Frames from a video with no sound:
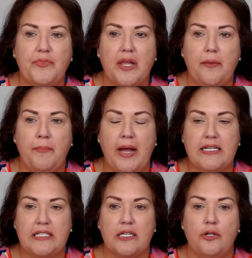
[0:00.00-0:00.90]

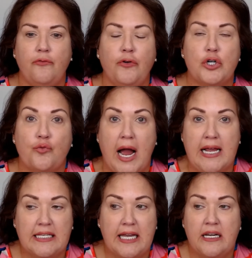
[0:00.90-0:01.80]
But for dry
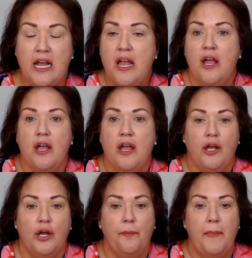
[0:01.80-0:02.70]
skin,
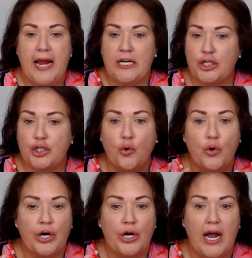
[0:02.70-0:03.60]
make
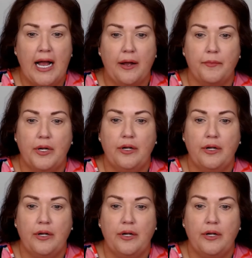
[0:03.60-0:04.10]
sure, hey,